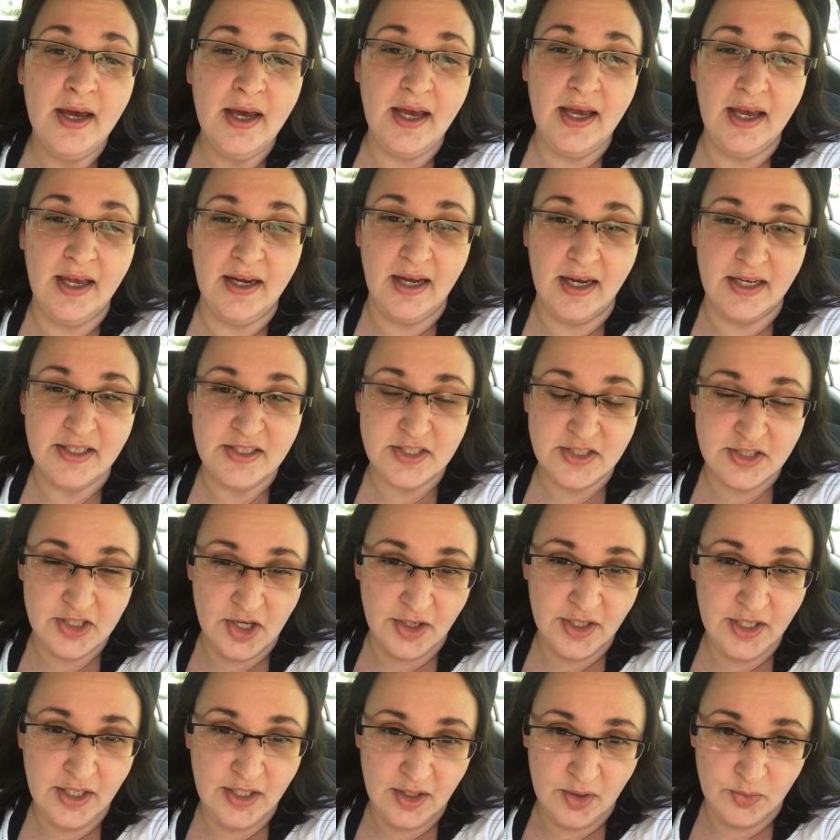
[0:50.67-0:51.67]
and I
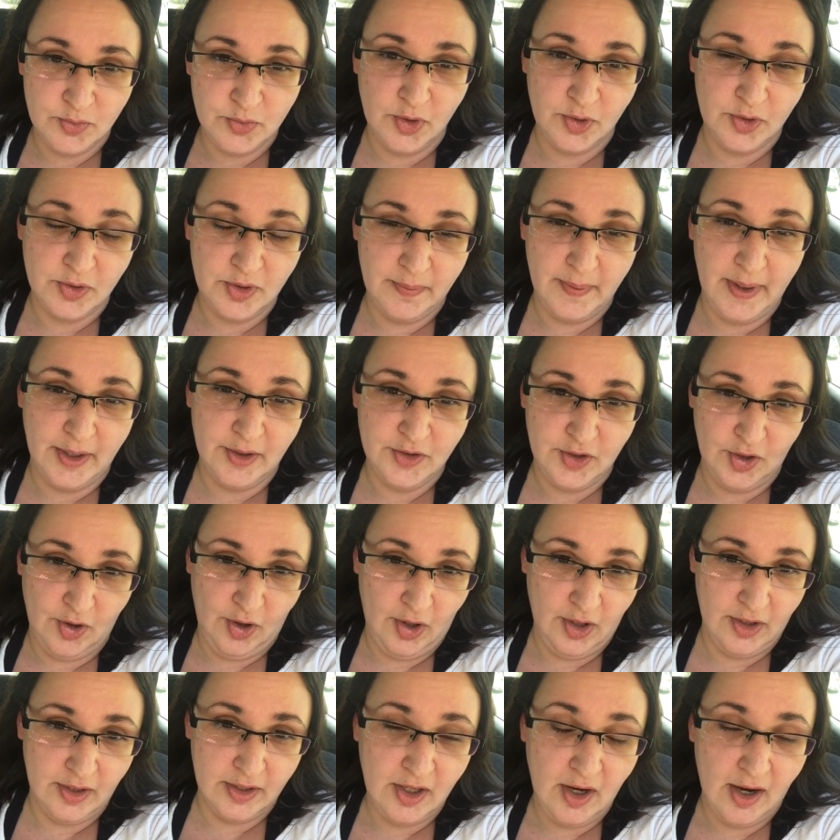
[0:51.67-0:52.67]
studied and wrote about the
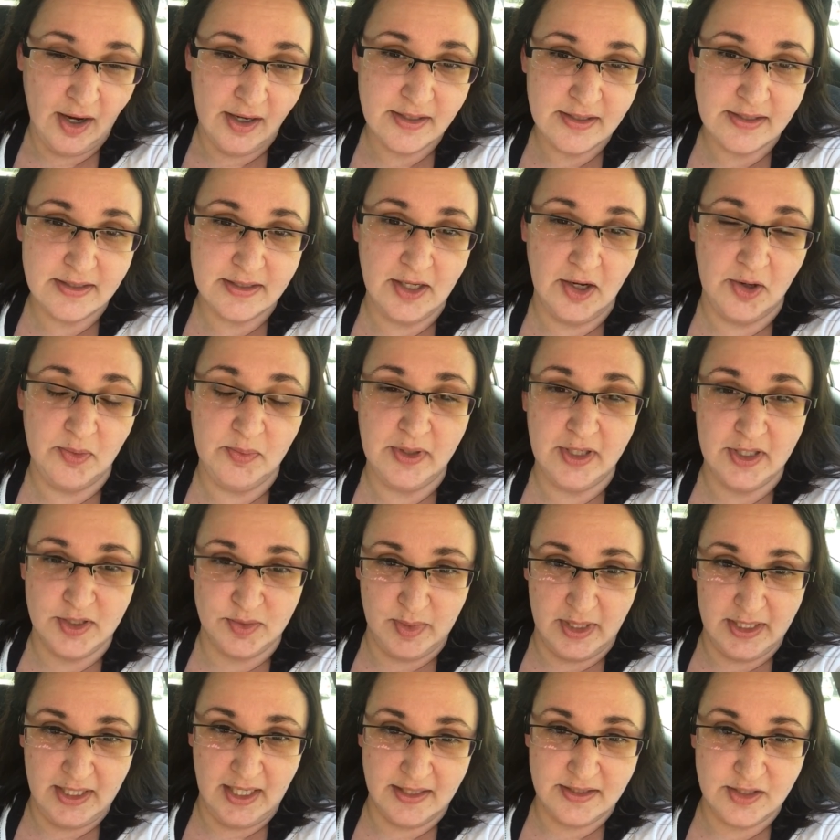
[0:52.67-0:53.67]
Holocaust because
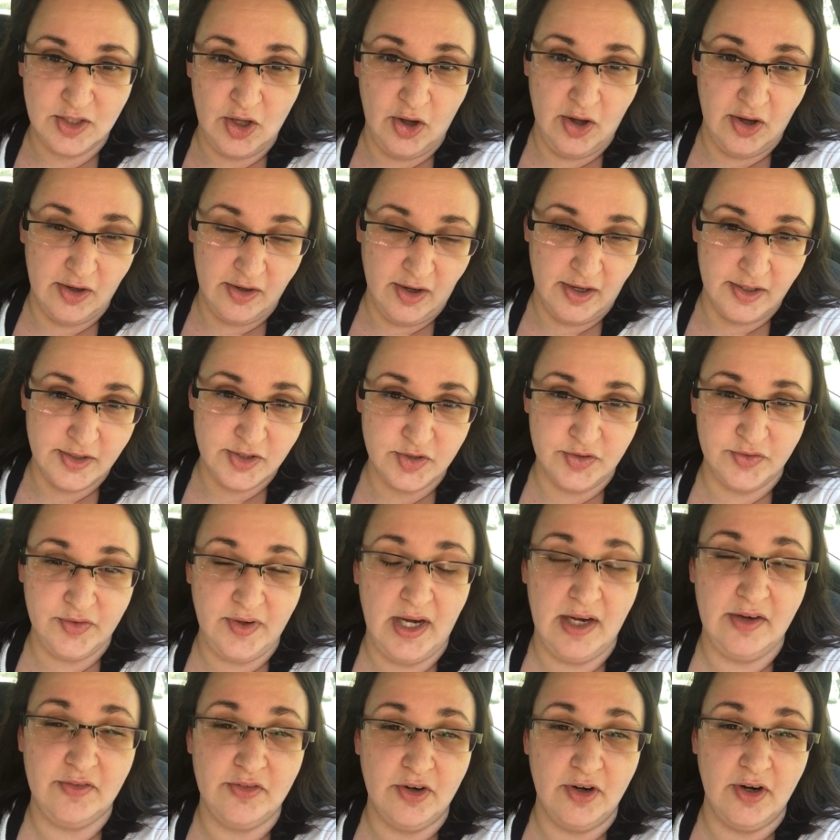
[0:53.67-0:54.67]
my dad's a Holocaust
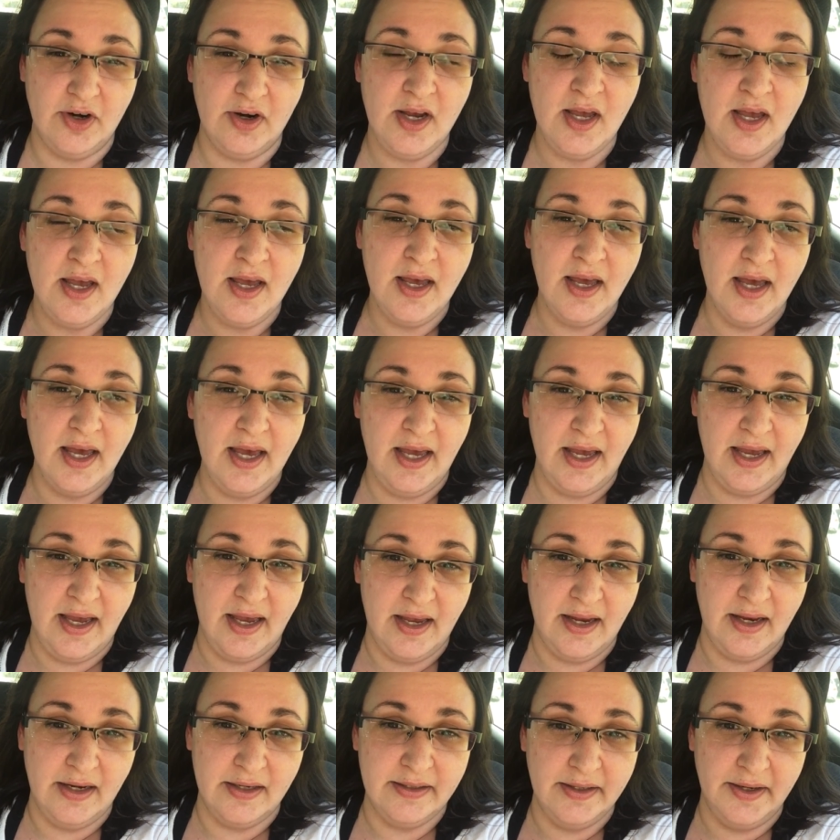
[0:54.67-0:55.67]
survivor,
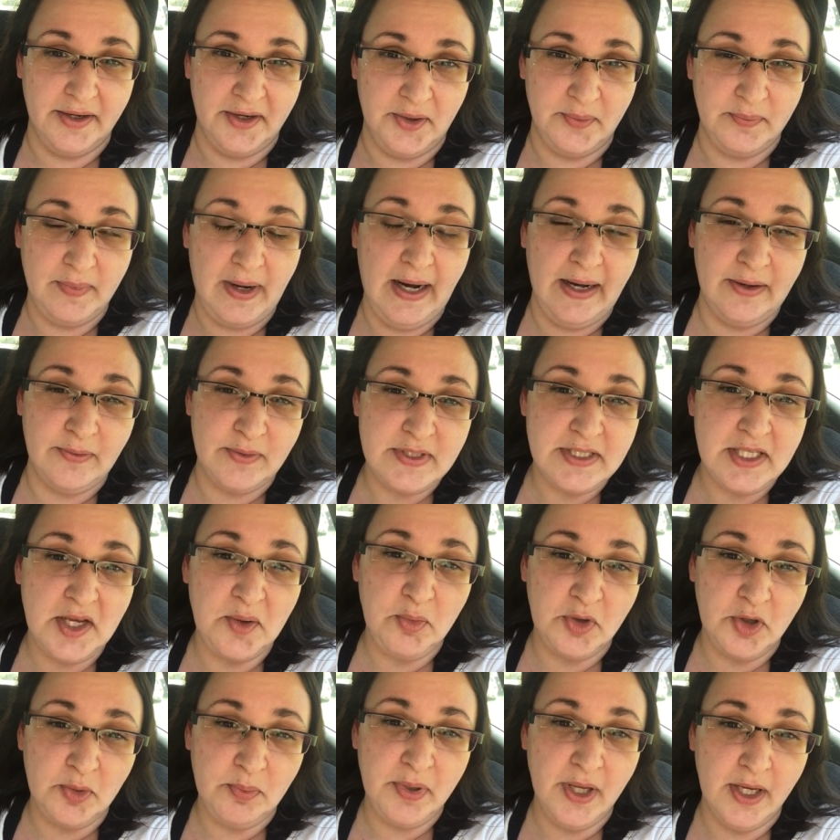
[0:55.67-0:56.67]
and I was
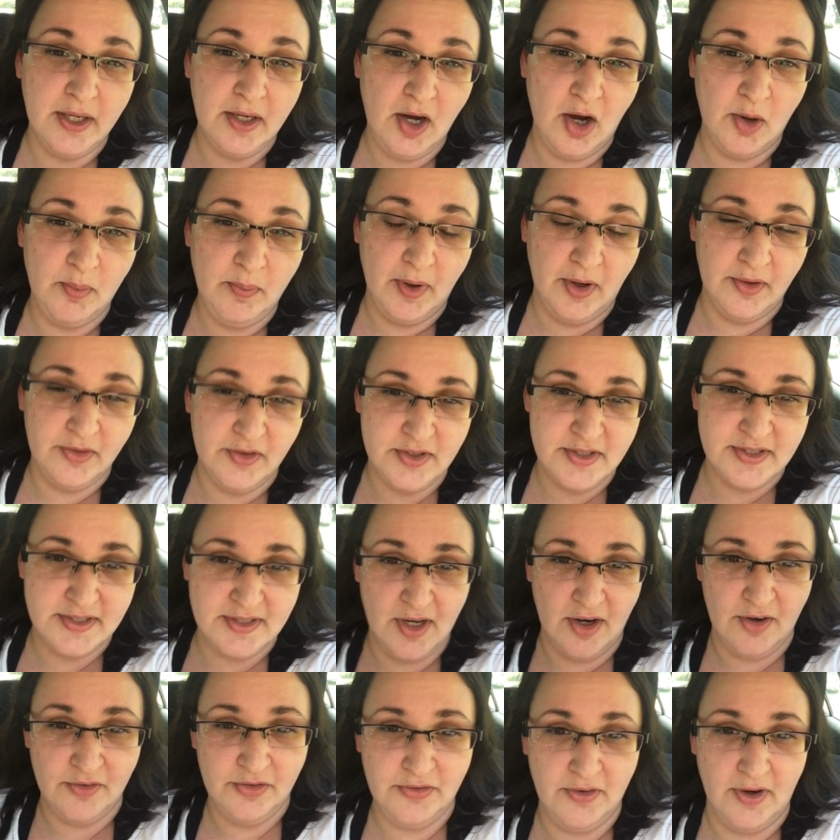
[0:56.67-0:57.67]
able to pick up on the
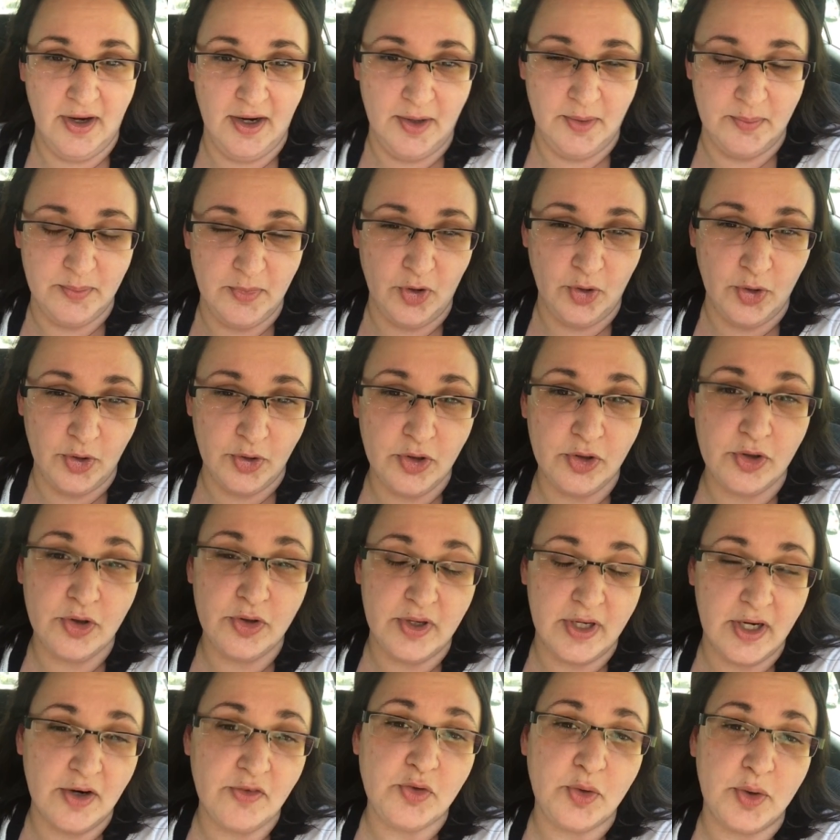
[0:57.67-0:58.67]
stuff earlier
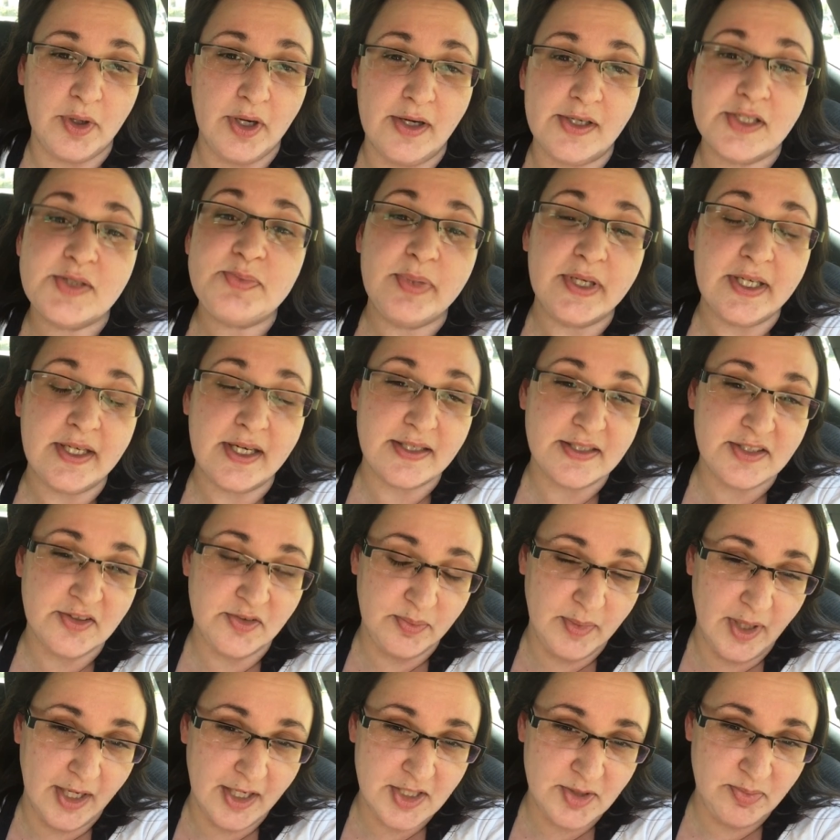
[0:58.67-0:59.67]
than everyone else because
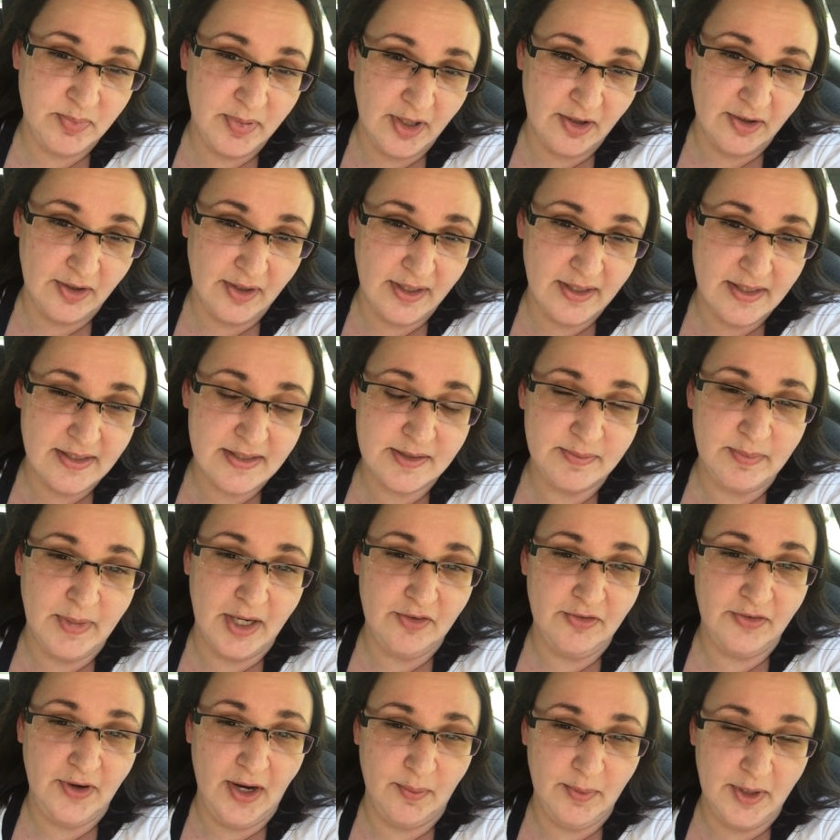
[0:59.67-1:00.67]
of my experience,
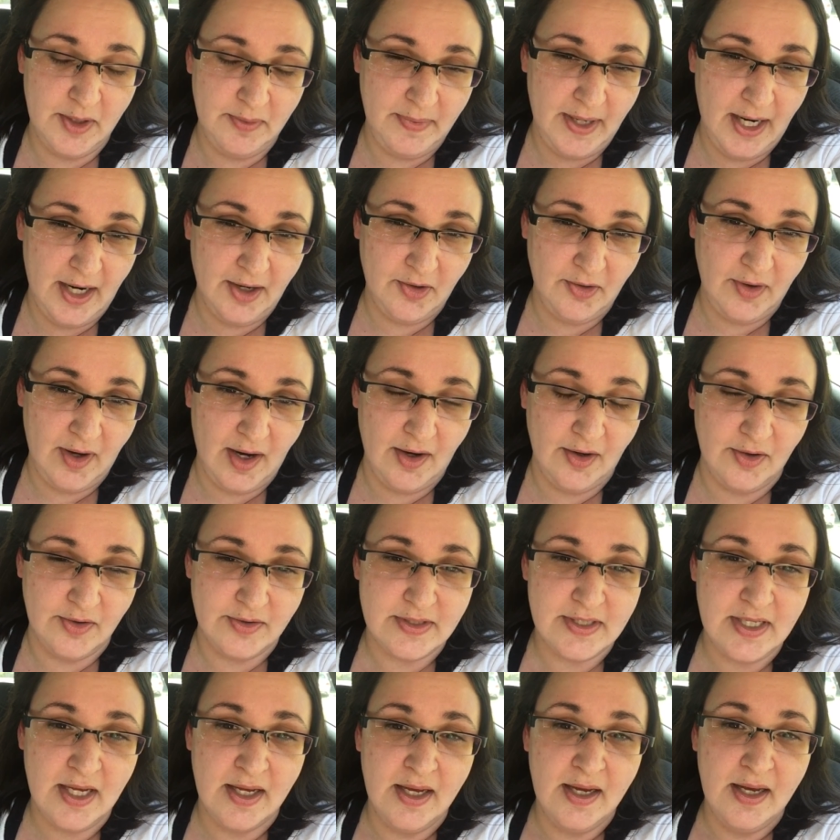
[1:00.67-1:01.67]
my family
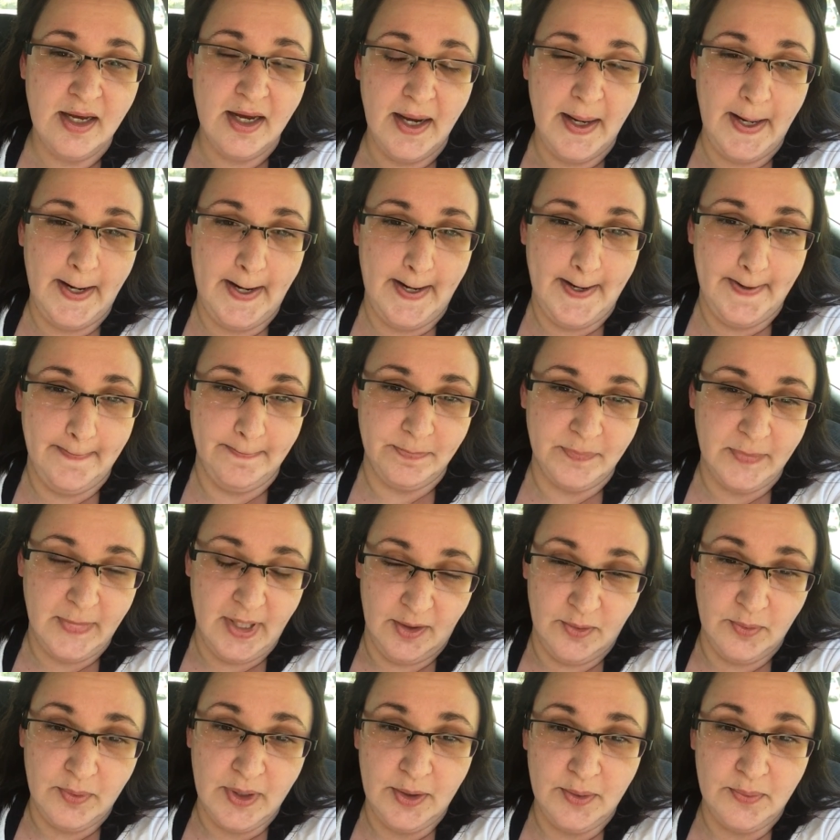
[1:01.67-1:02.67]
background,
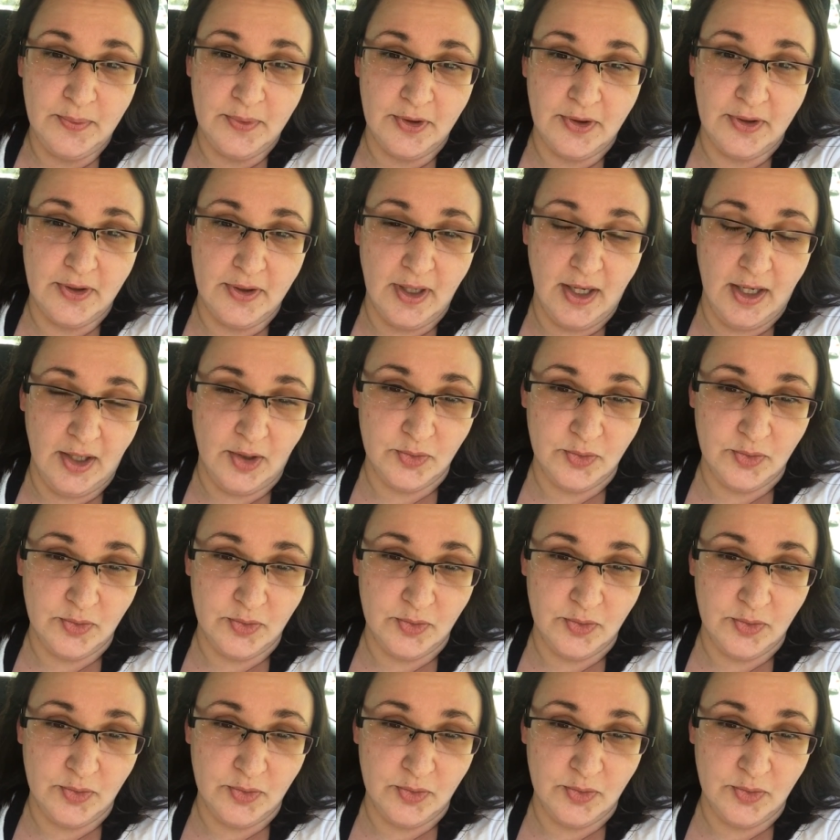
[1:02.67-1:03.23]
that we were